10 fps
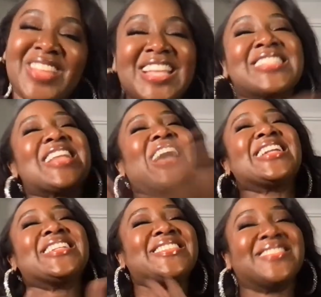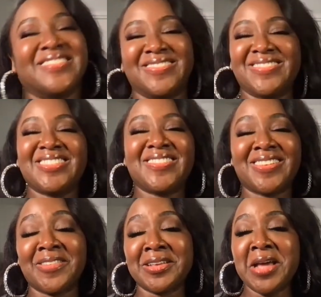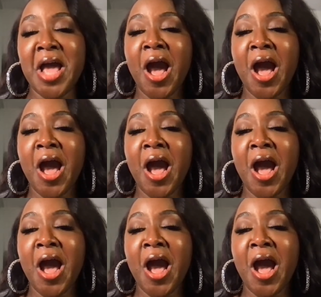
it's not new. You know what I mean?